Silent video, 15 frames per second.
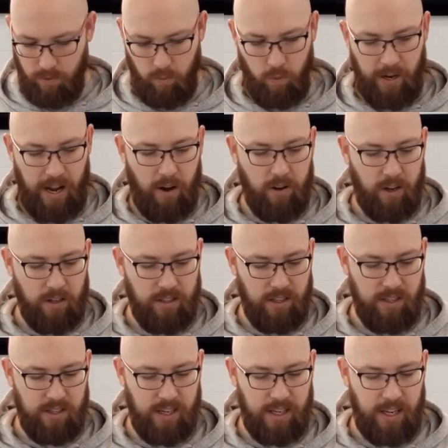We're now going to
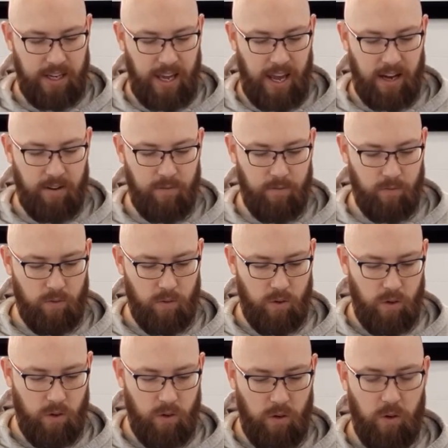sing again,
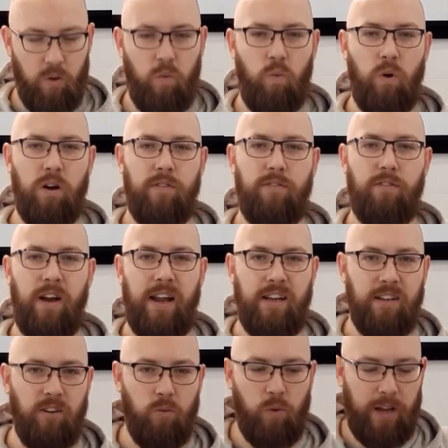What a
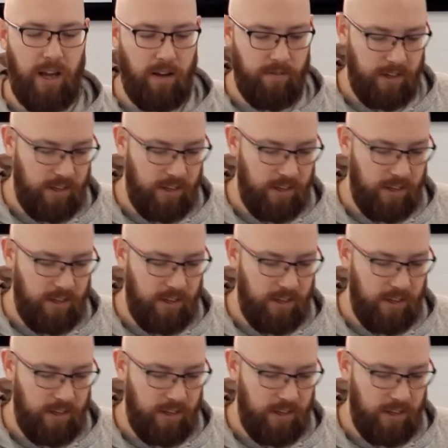Friend We Have